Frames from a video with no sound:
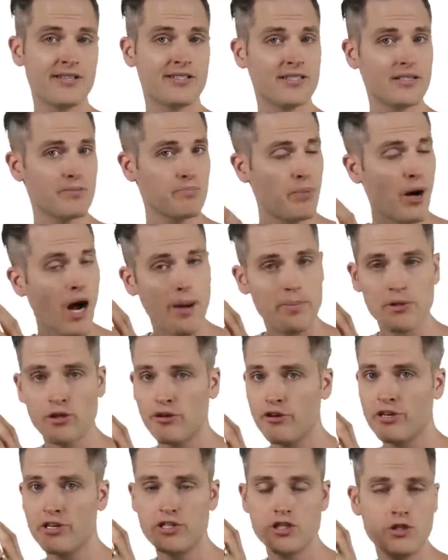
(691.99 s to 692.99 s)
It's
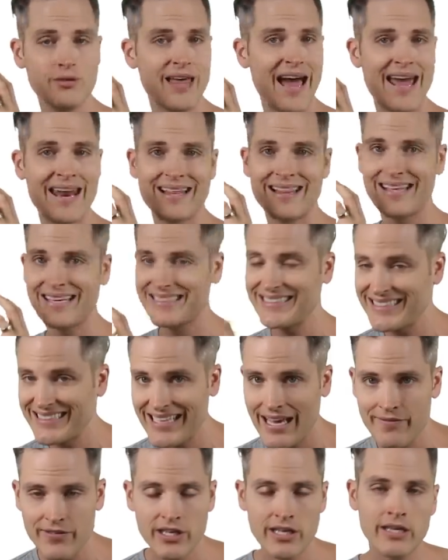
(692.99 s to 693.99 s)
popular to do that at like
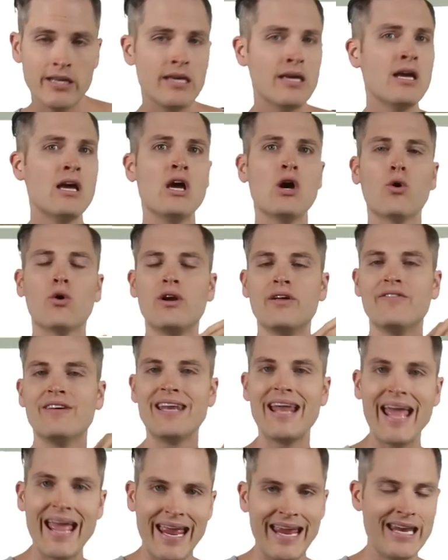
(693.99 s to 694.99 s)
70 or
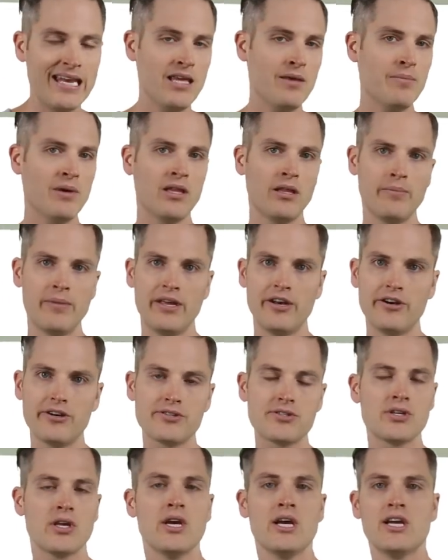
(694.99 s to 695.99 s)
even 80
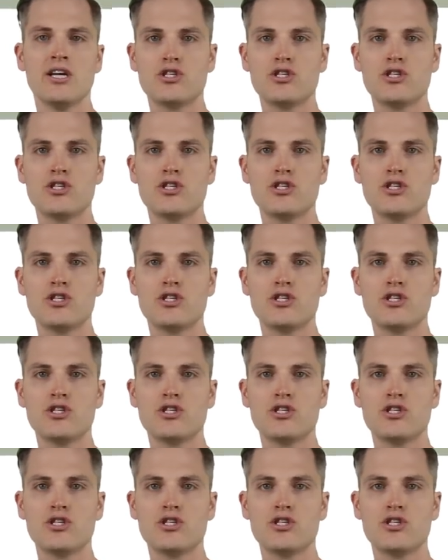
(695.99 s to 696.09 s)
millimeters.